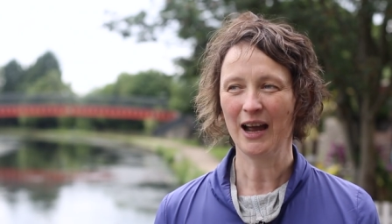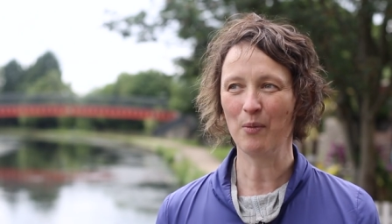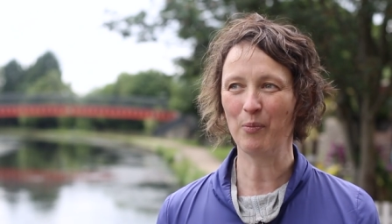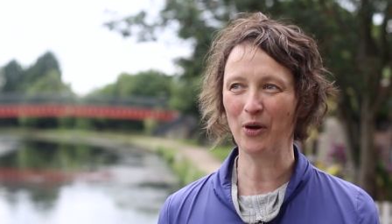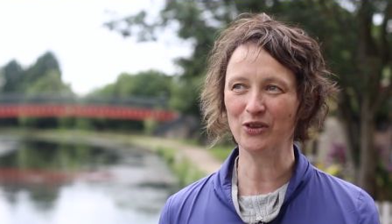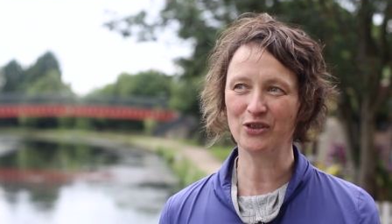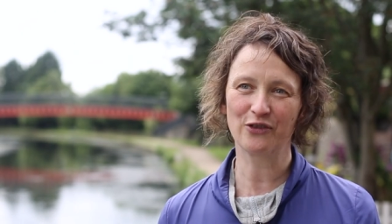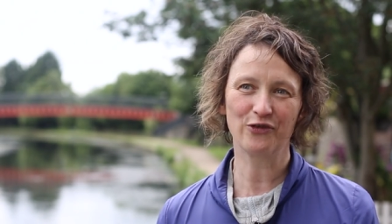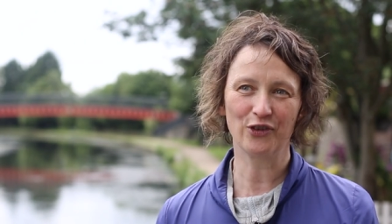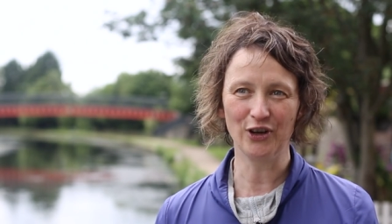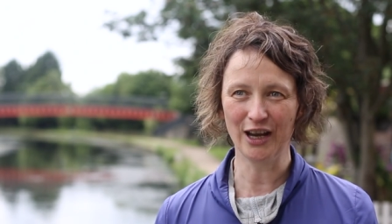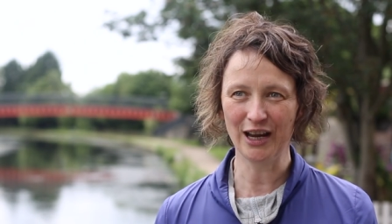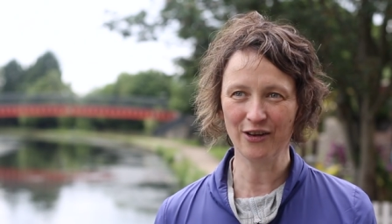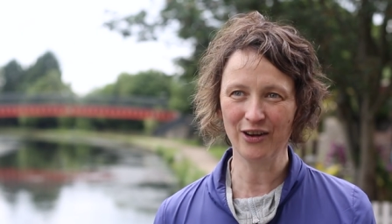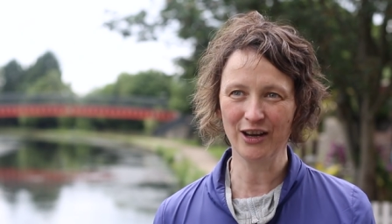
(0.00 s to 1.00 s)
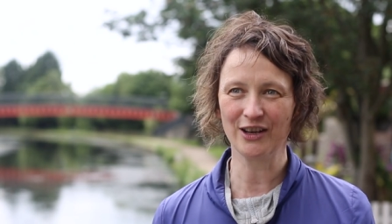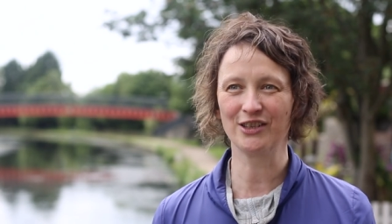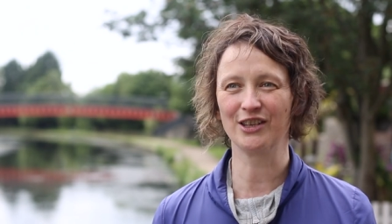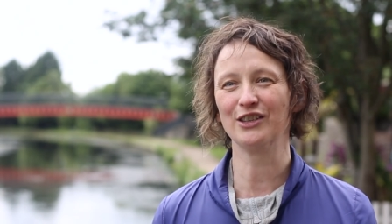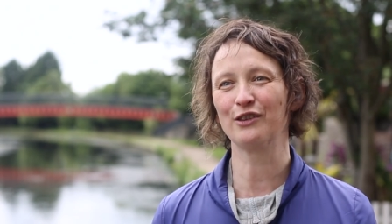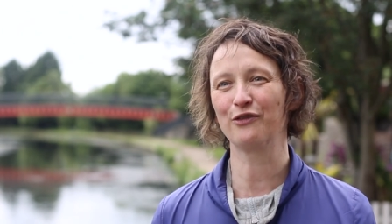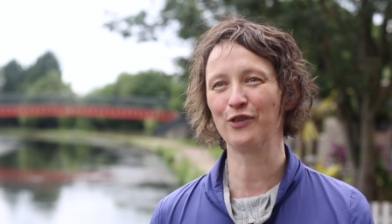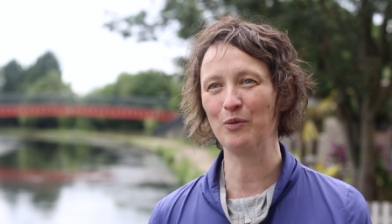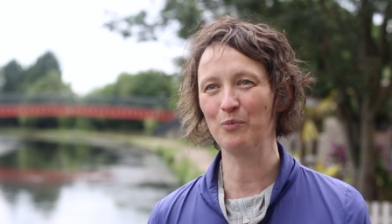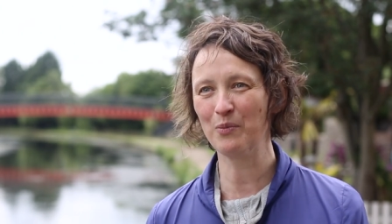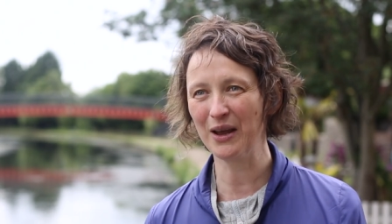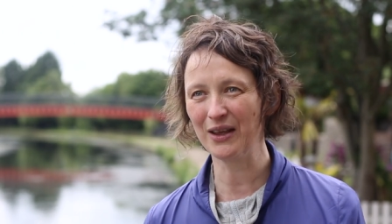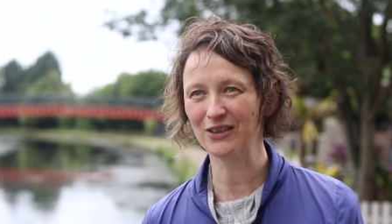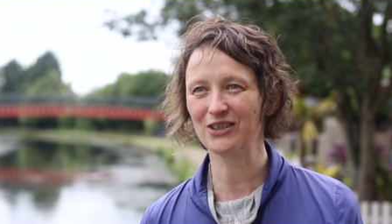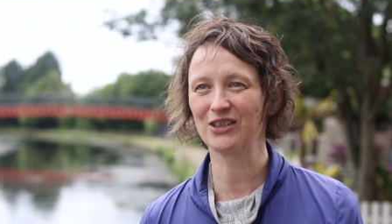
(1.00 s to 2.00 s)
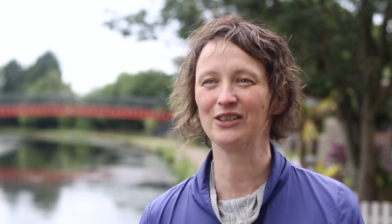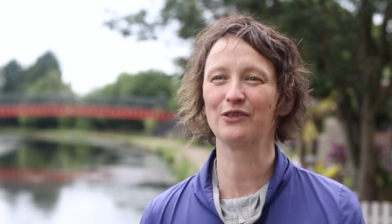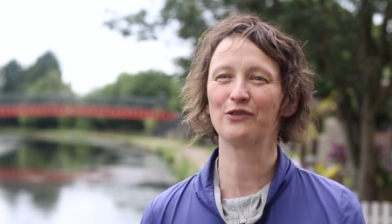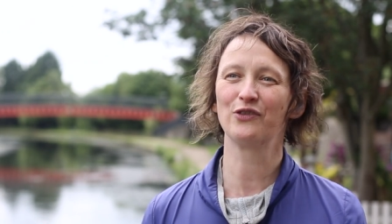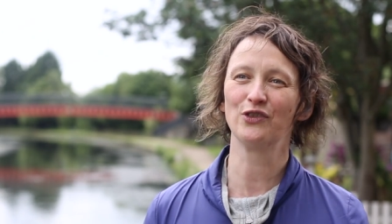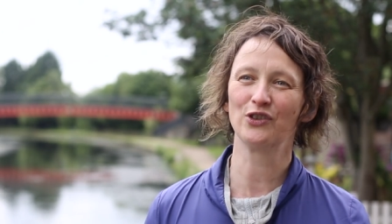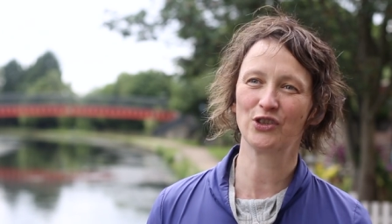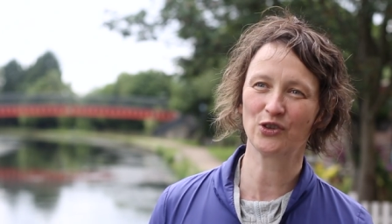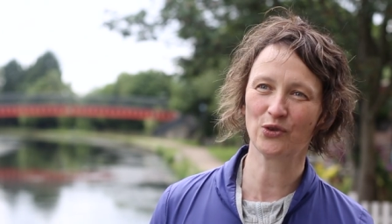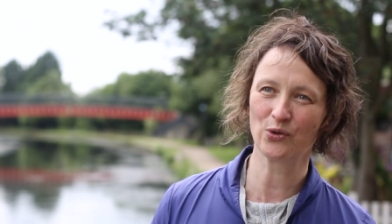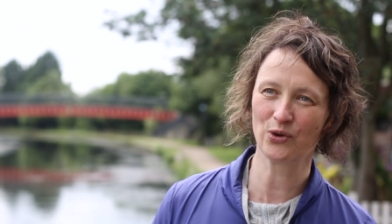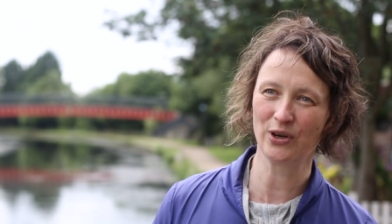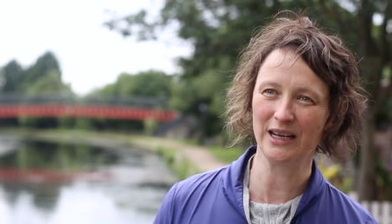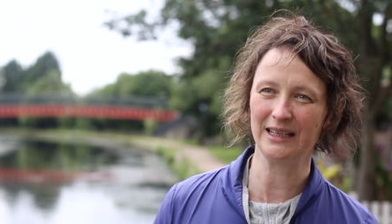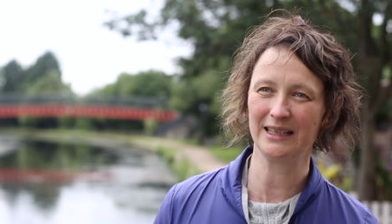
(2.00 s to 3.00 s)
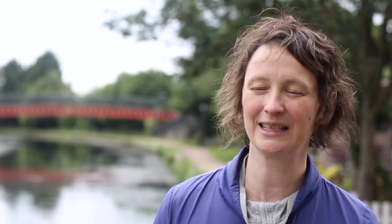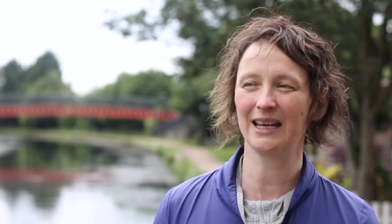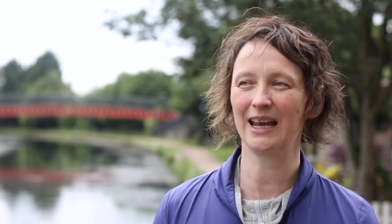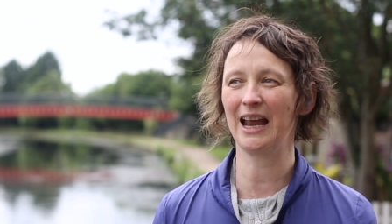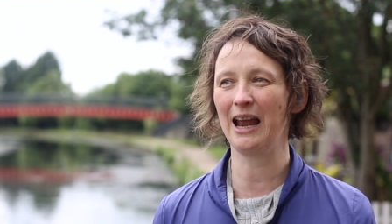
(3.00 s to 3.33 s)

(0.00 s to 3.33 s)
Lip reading: about different areas and different myths and different stories